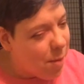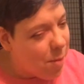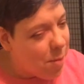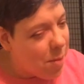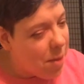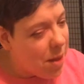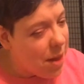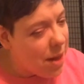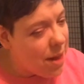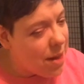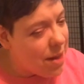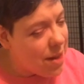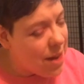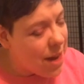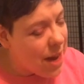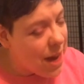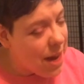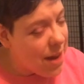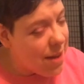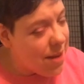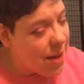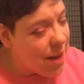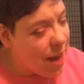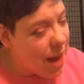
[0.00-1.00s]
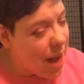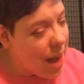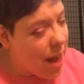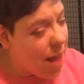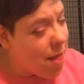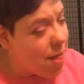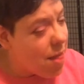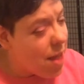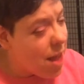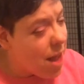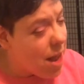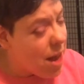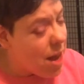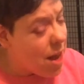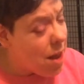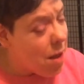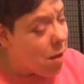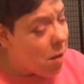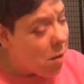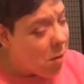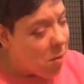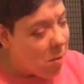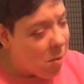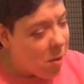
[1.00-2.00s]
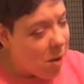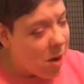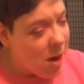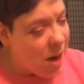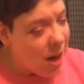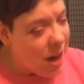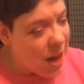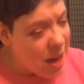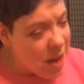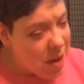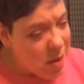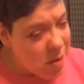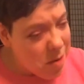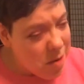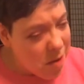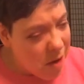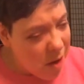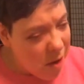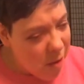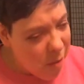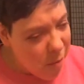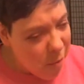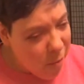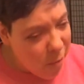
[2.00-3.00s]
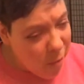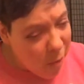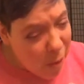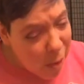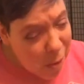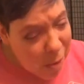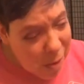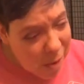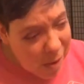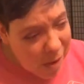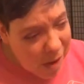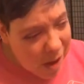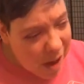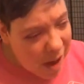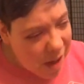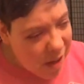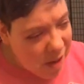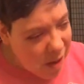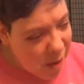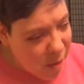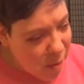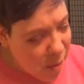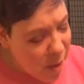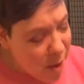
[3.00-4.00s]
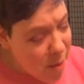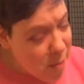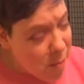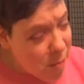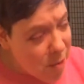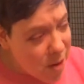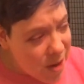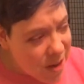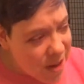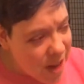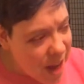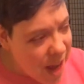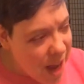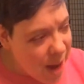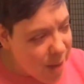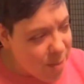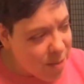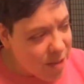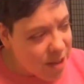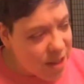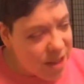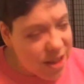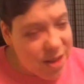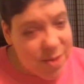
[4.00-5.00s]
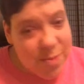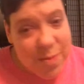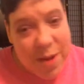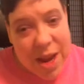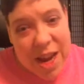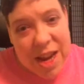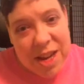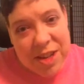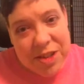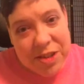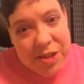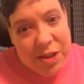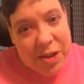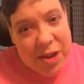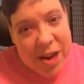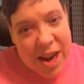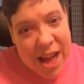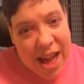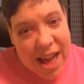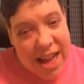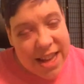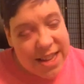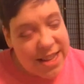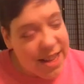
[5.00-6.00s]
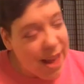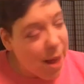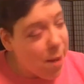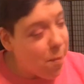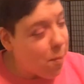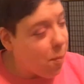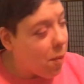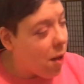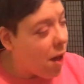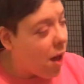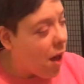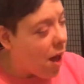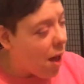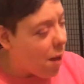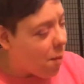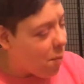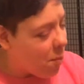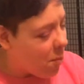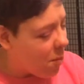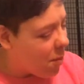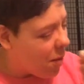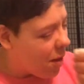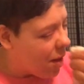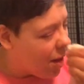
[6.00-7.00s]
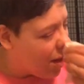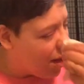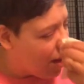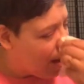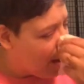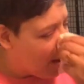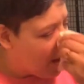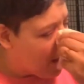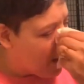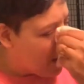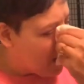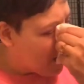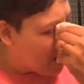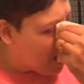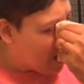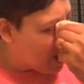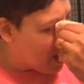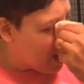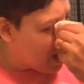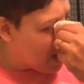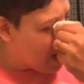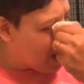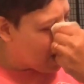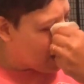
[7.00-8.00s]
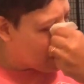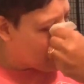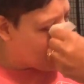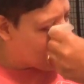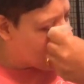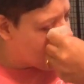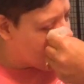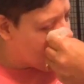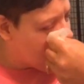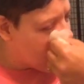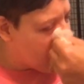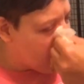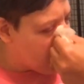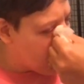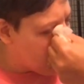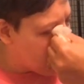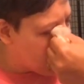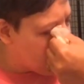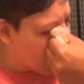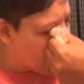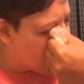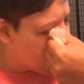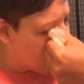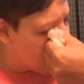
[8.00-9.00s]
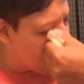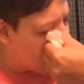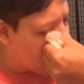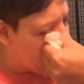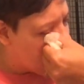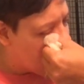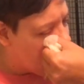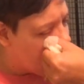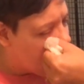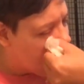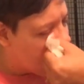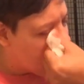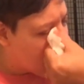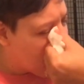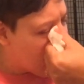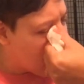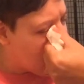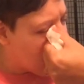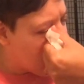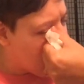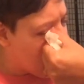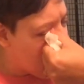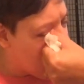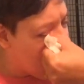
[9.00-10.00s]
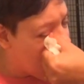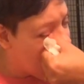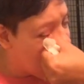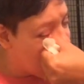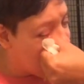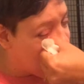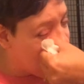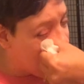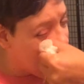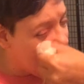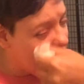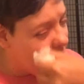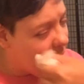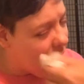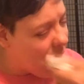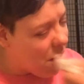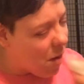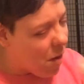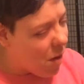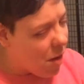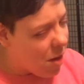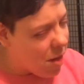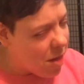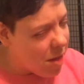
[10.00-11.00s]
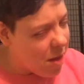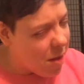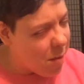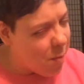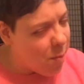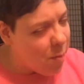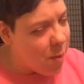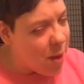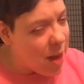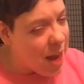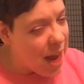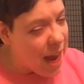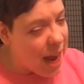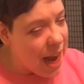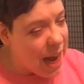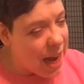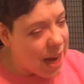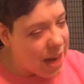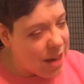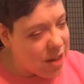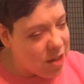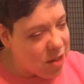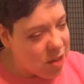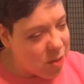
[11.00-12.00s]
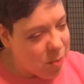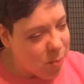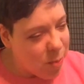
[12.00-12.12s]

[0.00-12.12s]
Blends nicely. And then we're going to use our focal color one more time just to make sure it has that pop. And it's the kind of hot pink on the BH